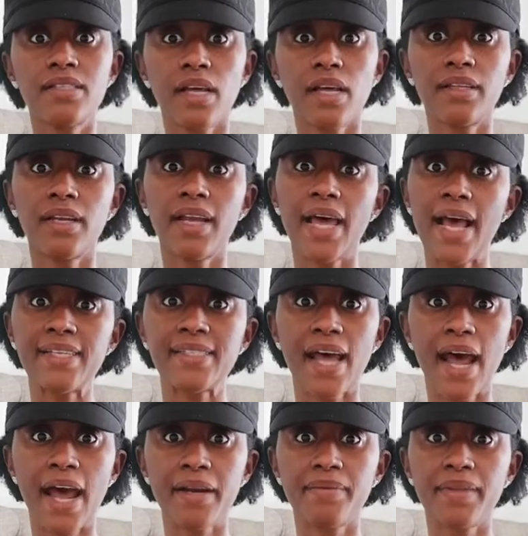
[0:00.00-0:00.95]
So the last
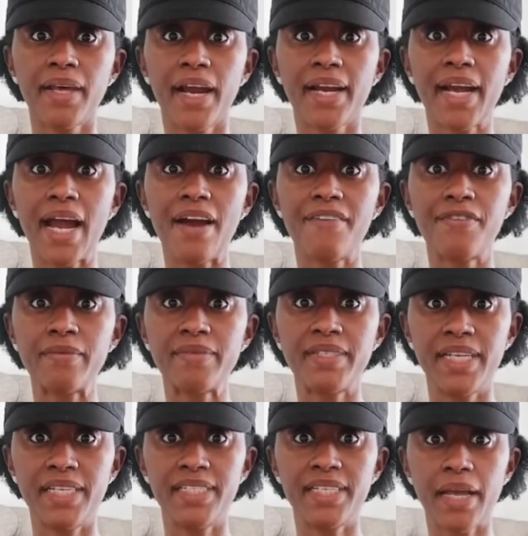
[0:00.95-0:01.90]
item that I got from
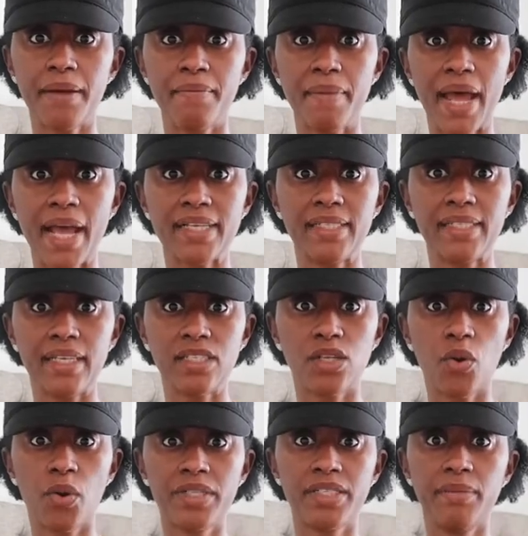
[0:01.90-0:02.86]
TJ Maxx is
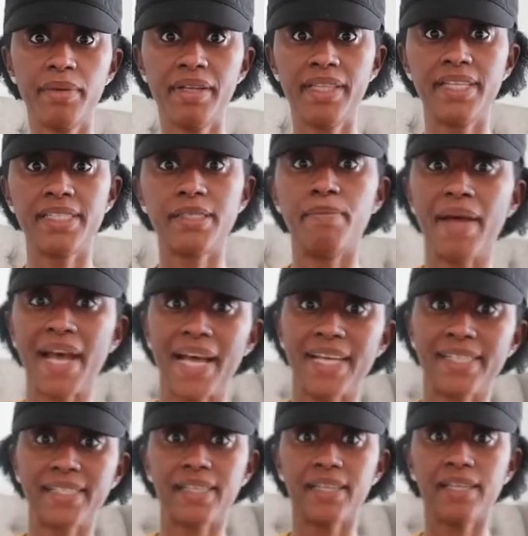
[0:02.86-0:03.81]
going to be this
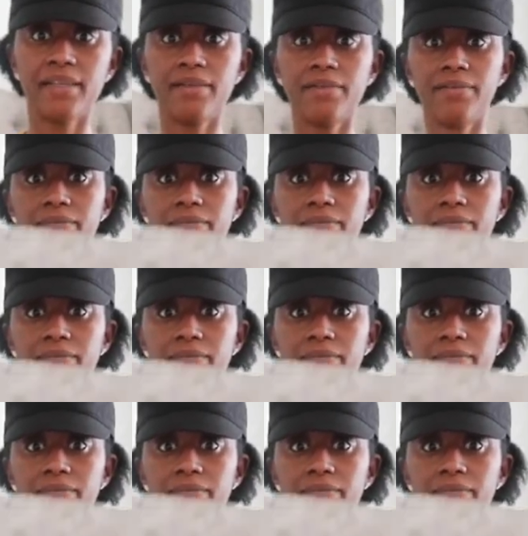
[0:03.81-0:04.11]
basket.